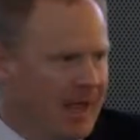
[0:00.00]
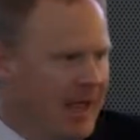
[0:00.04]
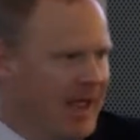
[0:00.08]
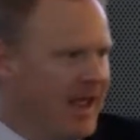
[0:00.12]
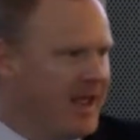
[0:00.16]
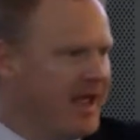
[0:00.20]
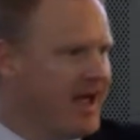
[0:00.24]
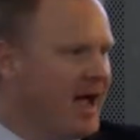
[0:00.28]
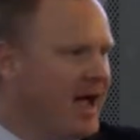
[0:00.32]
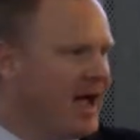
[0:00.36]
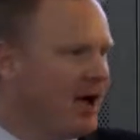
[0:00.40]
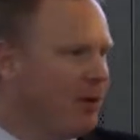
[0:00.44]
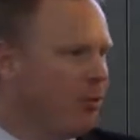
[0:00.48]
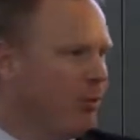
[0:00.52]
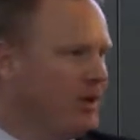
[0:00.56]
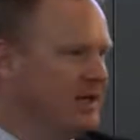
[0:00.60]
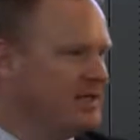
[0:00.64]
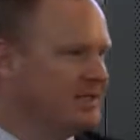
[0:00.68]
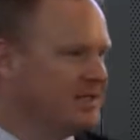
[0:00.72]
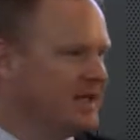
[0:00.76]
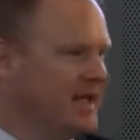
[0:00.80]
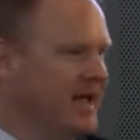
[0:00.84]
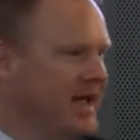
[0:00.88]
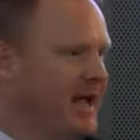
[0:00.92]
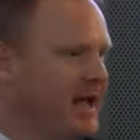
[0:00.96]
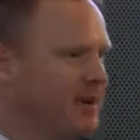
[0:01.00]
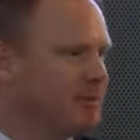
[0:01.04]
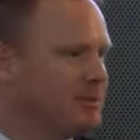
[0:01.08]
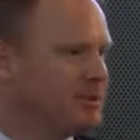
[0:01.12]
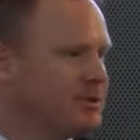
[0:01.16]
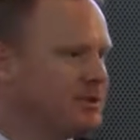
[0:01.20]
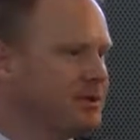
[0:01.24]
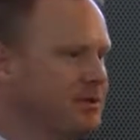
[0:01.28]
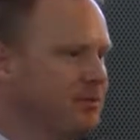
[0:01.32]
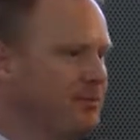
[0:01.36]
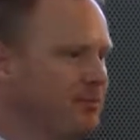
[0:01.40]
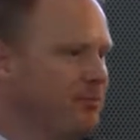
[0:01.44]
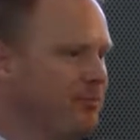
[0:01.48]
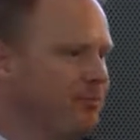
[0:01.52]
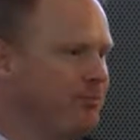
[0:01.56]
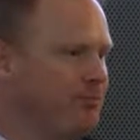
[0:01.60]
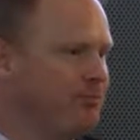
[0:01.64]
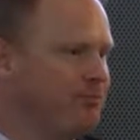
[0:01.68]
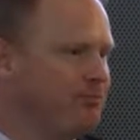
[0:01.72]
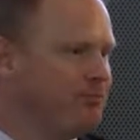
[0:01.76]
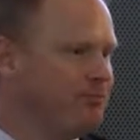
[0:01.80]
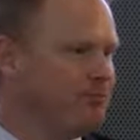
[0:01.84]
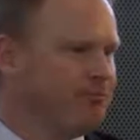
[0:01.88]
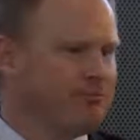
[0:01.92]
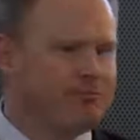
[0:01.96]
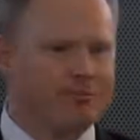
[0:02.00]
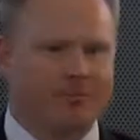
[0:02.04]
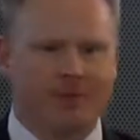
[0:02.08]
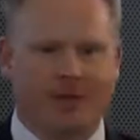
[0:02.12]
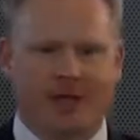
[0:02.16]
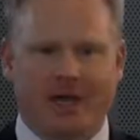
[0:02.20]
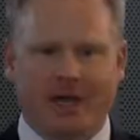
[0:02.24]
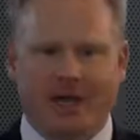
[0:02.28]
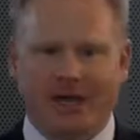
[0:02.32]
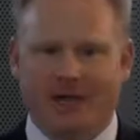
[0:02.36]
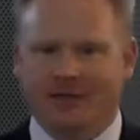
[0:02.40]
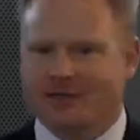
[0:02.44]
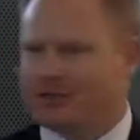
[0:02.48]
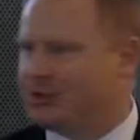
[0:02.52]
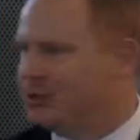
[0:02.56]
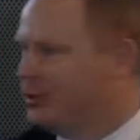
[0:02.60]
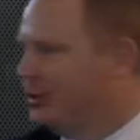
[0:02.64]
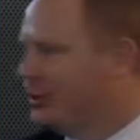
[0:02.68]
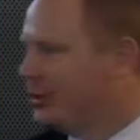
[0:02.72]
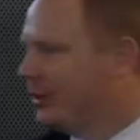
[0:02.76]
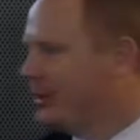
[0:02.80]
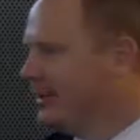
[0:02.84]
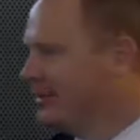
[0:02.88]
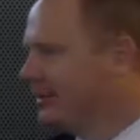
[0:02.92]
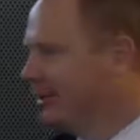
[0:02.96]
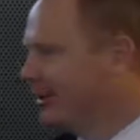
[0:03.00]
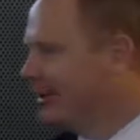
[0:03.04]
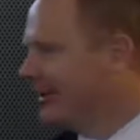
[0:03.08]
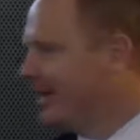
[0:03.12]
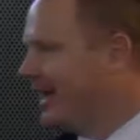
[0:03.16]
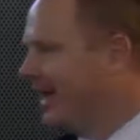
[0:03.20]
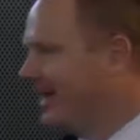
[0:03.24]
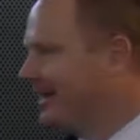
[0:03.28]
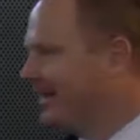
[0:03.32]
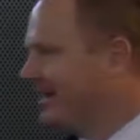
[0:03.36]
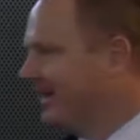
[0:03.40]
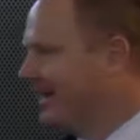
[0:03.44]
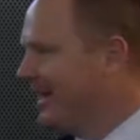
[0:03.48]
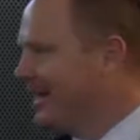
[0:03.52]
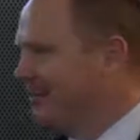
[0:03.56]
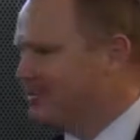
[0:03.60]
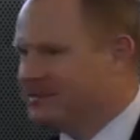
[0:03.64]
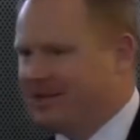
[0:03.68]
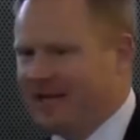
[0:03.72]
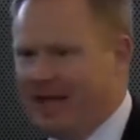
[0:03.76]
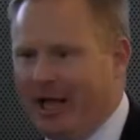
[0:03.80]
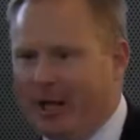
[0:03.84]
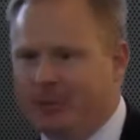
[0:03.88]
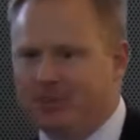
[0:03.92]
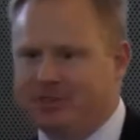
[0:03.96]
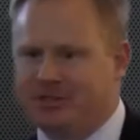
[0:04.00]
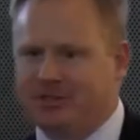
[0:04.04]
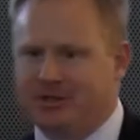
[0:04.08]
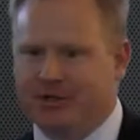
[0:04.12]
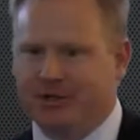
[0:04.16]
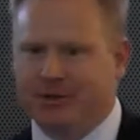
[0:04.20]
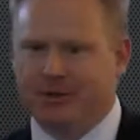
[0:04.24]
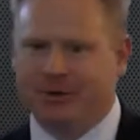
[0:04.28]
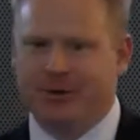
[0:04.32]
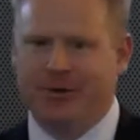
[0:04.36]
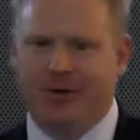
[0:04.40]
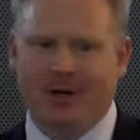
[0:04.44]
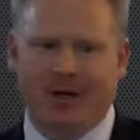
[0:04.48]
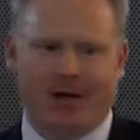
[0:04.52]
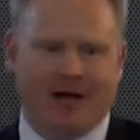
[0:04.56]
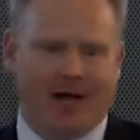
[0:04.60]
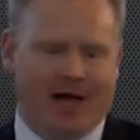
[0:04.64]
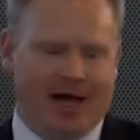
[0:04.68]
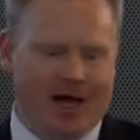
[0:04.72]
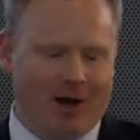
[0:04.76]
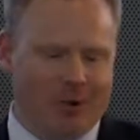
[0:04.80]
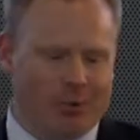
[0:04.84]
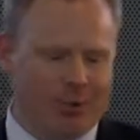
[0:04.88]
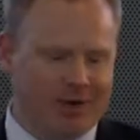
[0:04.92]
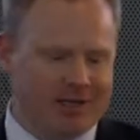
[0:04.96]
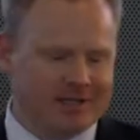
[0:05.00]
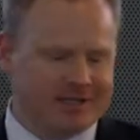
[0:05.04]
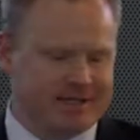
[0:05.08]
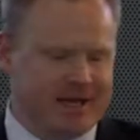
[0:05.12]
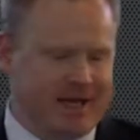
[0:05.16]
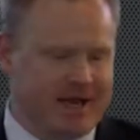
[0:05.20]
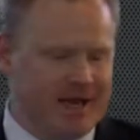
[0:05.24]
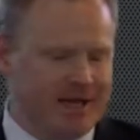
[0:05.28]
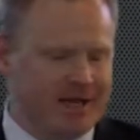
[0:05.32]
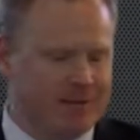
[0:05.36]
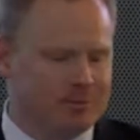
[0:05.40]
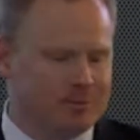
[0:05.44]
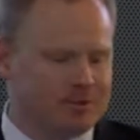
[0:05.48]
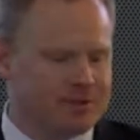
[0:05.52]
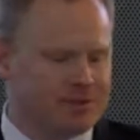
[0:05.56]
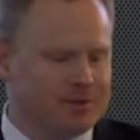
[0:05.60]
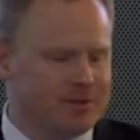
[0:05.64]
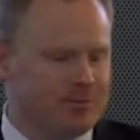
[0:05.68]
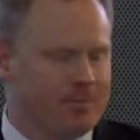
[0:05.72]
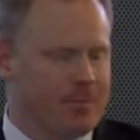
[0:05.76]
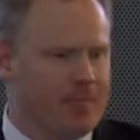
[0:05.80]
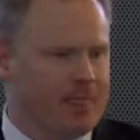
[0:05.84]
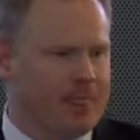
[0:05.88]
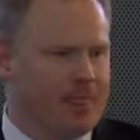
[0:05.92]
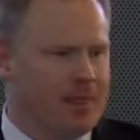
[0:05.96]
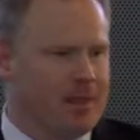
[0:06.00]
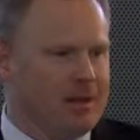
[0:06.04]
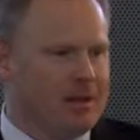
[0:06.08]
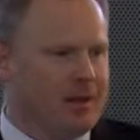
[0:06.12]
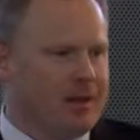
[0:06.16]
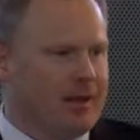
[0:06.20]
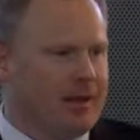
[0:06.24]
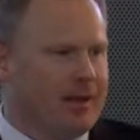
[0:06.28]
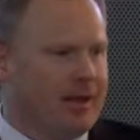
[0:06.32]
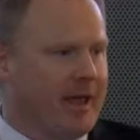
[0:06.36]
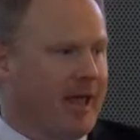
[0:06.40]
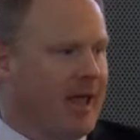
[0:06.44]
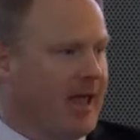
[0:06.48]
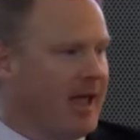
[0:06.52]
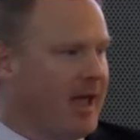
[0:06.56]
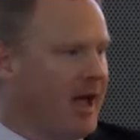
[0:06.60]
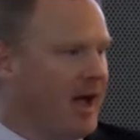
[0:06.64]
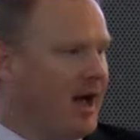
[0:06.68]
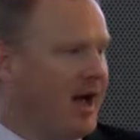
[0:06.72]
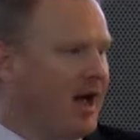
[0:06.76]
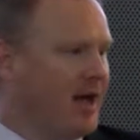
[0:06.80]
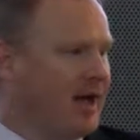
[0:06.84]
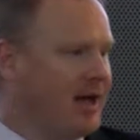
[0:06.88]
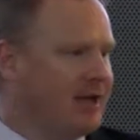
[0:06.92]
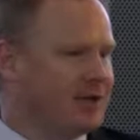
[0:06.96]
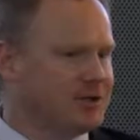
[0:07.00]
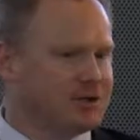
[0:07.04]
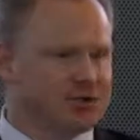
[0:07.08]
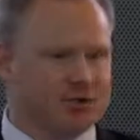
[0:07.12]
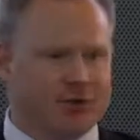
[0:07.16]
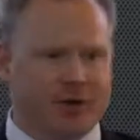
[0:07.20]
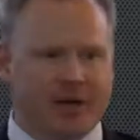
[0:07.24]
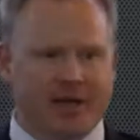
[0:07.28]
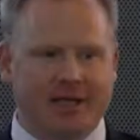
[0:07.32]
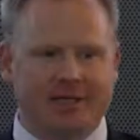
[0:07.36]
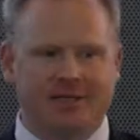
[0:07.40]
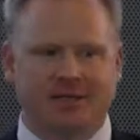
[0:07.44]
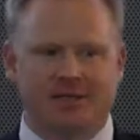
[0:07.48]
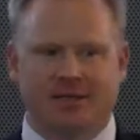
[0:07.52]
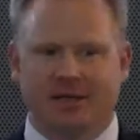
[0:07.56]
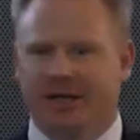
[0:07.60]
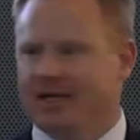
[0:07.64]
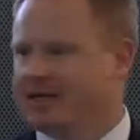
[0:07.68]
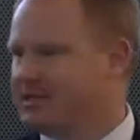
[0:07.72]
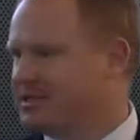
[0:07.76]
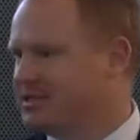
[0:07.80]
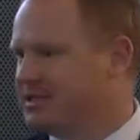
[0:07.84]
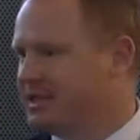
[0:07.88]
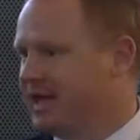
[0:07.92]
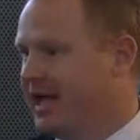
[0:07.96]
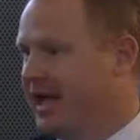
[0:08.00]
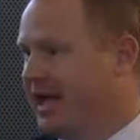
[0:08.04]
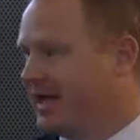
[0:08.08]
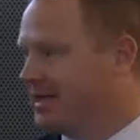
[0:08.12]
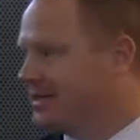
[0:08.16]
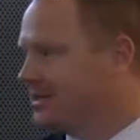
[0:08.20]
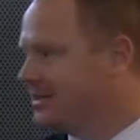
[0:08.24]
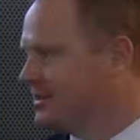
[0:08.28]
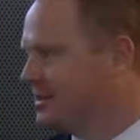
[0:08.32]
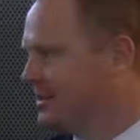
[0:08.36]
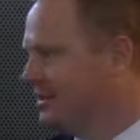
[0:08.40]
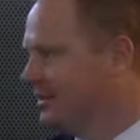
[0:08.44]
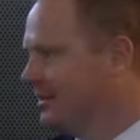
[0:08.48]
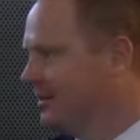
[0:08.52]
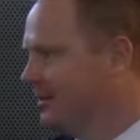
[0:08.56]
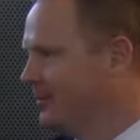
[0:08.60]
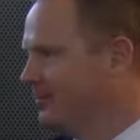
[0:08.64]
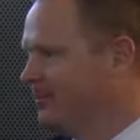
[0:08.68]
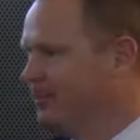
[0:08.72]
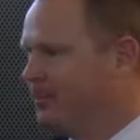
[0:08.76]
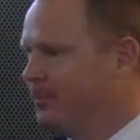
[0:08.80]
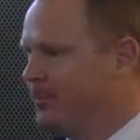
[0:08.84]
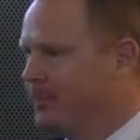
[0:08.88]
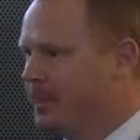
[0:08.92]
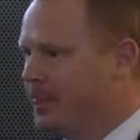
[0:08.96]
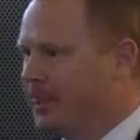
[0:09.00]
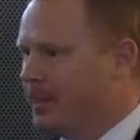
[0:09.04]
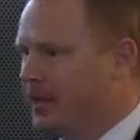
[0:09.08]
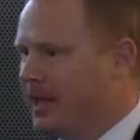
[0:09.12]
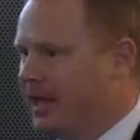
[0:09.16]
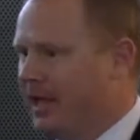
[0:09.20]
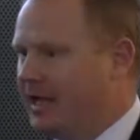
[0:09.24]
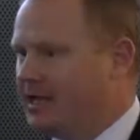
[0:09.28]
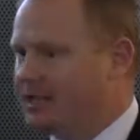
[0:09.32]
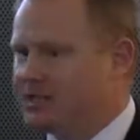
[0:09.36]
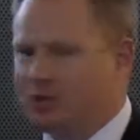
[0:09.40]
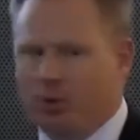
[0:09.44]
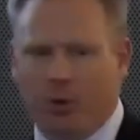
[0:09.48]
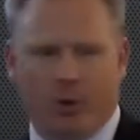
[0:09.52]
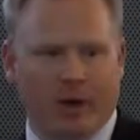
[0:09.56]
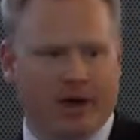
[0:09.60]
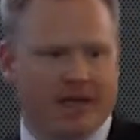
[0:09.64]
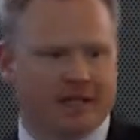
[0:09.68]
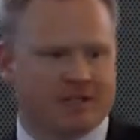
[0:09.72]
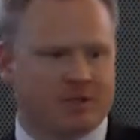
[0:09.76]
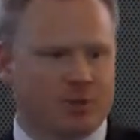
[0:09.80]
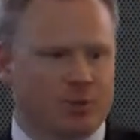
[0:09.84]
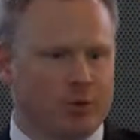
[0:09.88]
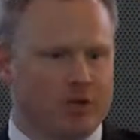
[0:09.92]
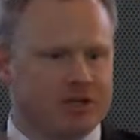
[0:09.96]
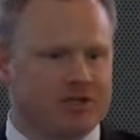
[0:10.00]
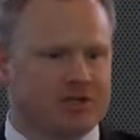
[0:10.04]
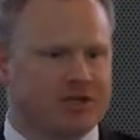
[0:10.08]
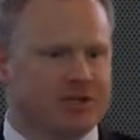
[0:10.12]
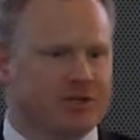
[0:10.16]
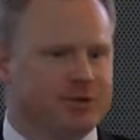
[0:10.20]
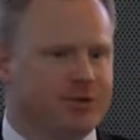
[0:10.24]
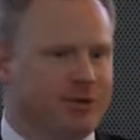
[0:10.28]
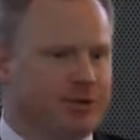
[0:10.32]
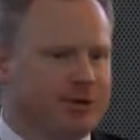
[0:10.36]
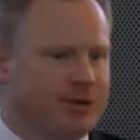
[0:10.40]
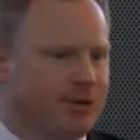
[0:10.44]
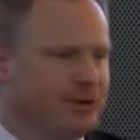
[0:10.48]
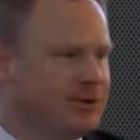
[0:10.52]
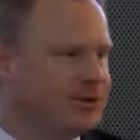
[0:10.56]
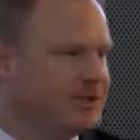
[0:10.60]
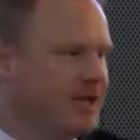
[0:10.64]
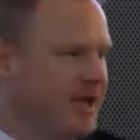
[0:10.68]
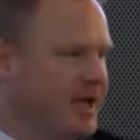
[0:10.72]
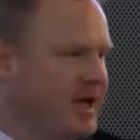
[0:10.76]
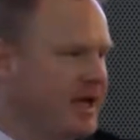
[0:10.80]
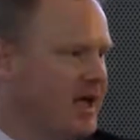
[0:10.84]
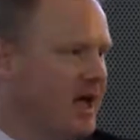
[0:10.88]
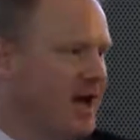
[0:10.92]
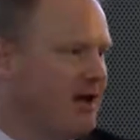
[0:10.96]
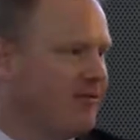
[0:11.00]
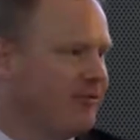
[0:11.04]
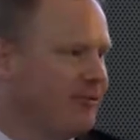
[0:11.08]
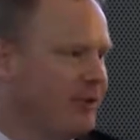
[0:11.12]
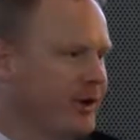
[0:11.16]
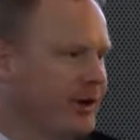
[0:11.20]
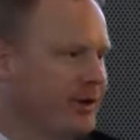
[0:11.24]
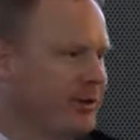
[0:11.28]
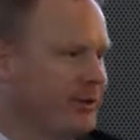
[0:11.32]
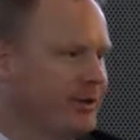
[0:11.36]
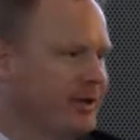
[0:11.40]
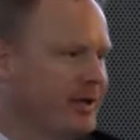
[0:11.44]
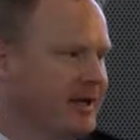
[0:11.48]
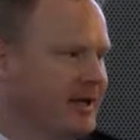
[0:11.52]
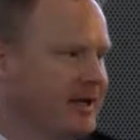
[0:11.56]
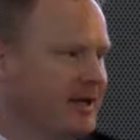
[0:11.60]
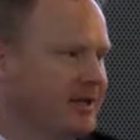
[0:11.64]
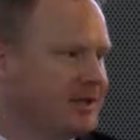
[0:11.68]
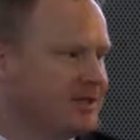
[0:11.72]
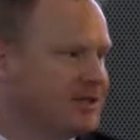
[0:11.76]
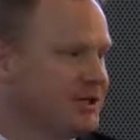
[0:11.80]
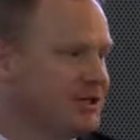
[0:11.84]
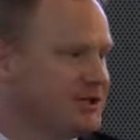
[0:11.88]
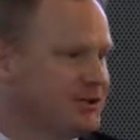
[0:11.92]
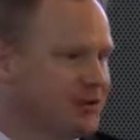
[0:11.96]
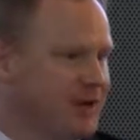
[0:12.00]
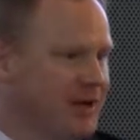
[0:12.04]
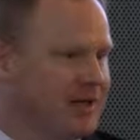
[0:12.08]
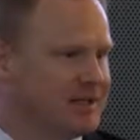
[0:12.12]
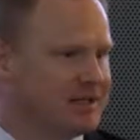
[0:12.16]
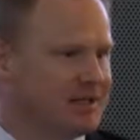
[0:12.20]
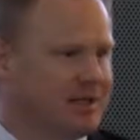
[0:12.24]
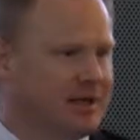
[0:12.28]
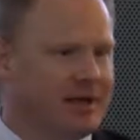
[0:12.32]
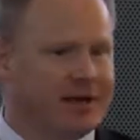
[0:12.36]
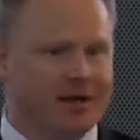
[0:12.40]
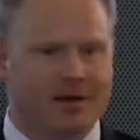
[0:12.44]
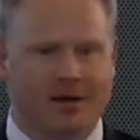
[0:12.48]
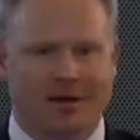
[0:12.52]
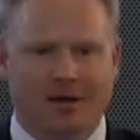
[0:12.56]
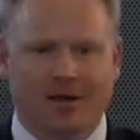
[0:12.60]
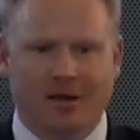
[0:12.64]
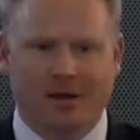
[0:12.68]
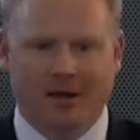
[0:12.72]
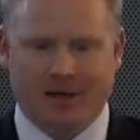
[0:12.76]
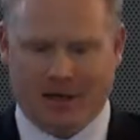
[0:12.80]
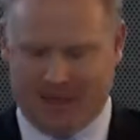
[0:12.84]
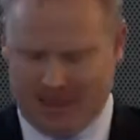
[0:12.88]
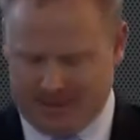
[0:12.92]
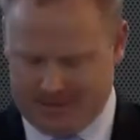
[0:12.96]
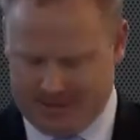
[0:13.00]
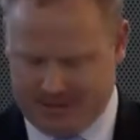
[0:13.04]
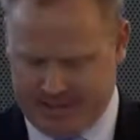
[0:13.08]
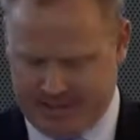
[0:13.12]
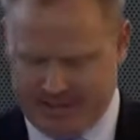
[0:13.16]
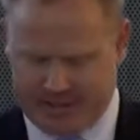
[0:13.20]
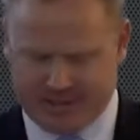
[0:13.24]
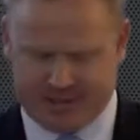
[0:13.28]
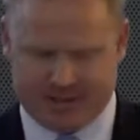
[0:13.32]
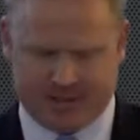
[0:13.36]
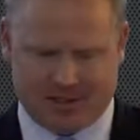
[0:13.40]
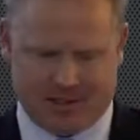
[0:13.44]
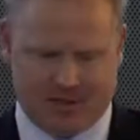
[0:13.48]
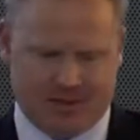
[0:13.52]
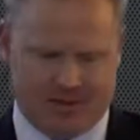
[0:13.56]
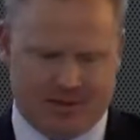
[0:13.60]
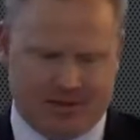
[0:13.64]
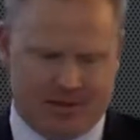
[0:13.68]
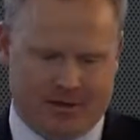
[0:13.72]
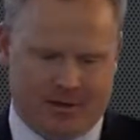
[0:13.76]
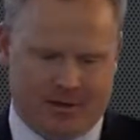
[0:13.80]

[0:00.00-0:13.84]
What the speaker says: AI wins games. Okay, and so you can look at games, it helps you win games. AI translates text. Okay, so ways in which you use AI frequently is to translate text.